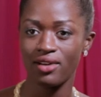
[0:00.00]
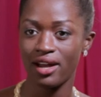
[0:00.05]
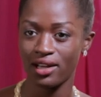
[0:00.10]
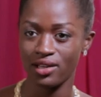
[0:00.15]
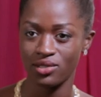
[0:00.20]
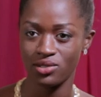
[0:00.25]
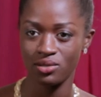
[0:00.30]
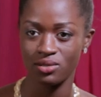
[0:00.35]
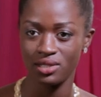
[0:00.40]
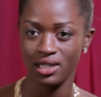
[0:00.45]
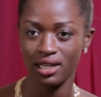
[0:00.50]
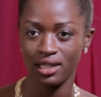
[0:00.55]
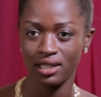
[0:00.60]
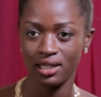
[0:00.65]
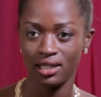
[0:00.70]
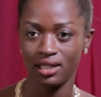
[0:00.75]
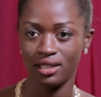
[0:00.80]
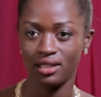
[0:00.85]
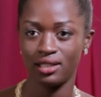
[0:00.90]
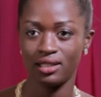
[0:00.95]
Franca Sozzani
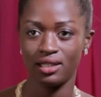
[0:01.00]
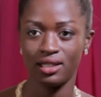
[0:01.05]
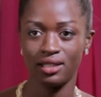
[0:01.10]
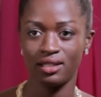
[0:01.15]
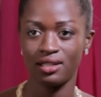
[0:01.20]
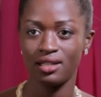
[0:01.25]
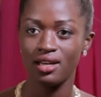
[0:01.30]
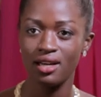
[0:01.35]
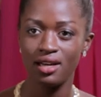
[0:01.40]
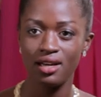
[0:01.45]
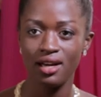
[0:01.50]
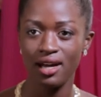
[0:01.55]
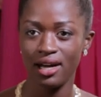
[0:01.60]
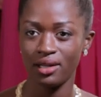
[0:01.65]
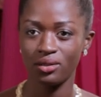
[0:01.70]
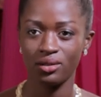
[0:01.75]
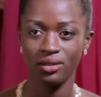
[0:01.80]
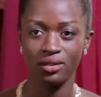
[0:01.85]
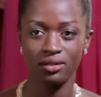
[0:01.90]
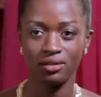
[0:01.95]
and
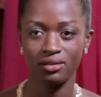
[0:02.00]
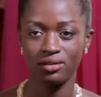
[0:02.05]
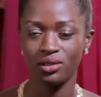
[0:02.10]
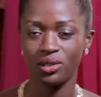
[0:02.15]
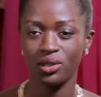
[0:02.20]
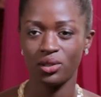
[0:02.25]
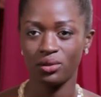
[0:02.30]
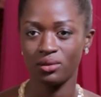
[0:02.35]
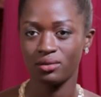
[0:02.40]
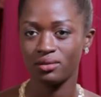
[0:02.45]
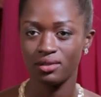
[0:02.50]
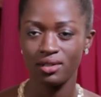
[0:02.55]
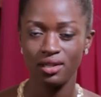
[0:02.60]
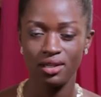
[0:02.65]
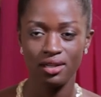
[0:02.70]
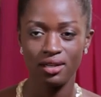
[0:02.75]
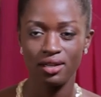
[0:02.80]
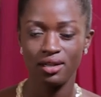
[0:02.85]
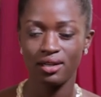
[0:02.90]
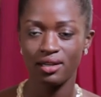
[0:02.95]
other, you know,
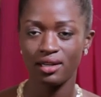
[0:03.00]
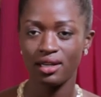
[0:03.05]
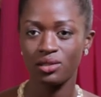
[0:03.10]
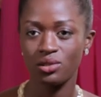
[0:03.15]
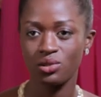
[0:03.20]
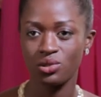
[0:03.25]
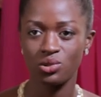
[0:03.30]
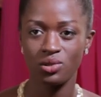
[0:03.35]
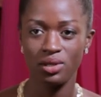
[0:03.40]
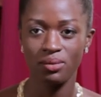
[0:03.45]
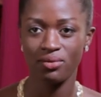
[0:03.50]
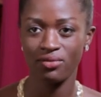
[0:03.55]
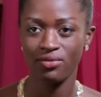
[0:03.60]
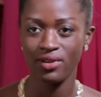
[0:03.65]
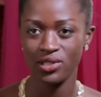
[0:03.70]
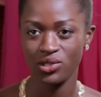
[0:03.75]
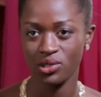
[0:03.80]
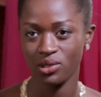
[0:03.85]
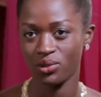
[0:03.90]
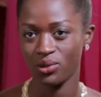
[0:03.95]
industry
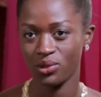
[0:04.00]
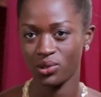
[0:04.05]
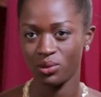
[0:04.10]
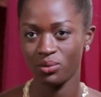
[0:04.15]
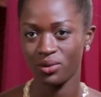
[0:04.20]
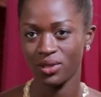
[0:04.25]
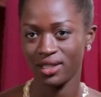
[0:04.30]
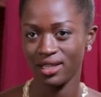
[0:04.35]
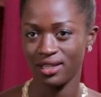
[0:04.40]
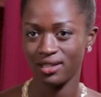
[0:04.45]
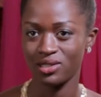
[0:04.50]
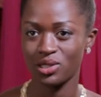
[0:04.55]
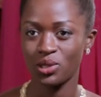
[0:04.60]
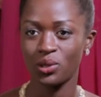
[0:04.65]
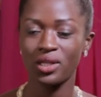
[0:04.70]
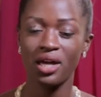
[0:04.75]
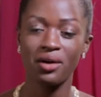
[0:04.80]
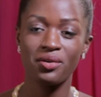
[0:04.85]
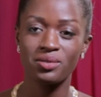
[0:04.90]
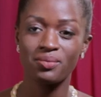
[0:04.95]
professionals who were there.
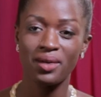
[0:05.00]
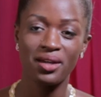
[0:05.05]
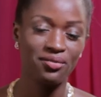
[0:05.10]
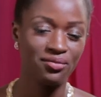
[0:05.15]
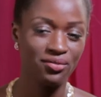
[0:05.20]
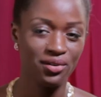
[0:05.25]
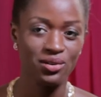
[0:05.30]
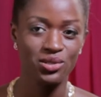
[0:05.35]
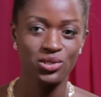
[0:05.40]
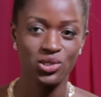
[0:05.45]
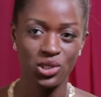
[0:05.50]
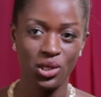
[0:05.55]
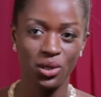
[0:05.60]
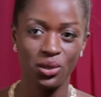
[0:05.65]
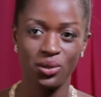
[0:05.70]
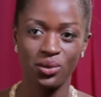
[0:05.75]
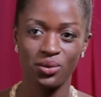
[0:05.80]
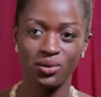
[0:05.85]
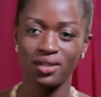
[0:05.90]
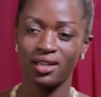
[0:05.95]
So that was my first
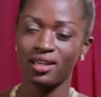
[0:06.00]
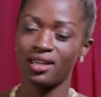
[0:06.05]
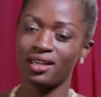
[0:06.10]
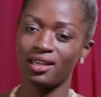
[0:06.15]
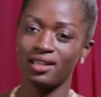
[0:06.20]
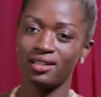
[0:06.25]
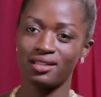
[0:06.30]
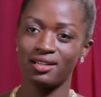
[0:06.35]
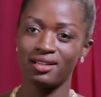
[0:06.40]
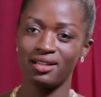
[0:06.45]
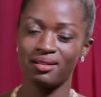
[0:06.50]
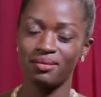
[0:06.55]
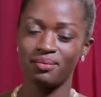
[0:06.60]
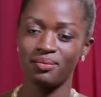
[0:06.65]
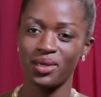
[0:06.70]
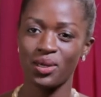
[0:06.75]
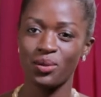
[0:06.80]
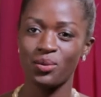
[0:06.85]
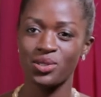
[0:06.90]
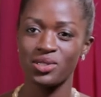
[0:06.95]
show, and
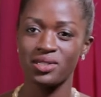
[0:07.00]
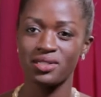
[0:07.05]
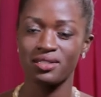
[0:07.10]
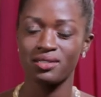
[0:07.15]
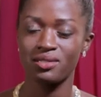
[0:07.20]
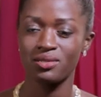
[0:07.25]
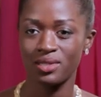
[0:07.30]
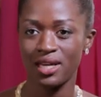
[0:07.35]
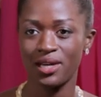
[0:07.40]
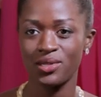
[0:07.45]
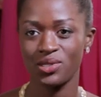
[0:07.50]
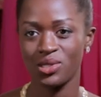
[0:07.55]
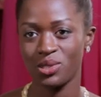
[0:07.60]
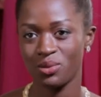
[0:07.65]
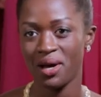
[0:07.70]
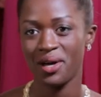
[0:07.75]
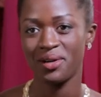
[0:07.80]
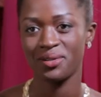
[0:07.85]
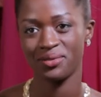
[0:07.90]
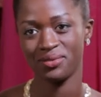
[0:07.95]
it was in
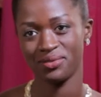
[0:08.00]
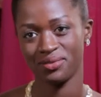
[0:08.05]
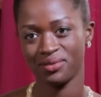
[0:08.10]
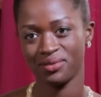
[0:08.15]
2012.